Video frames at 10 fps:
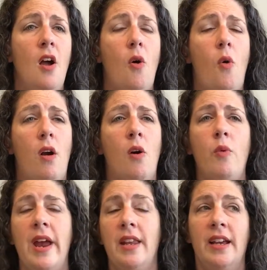or a
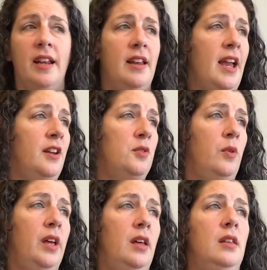way to connect
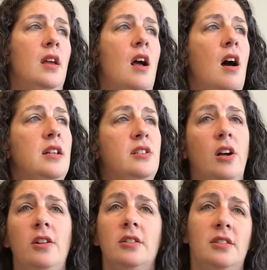with
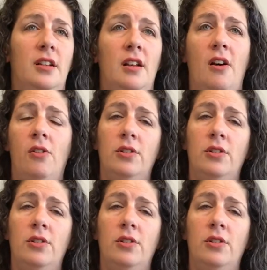adults in an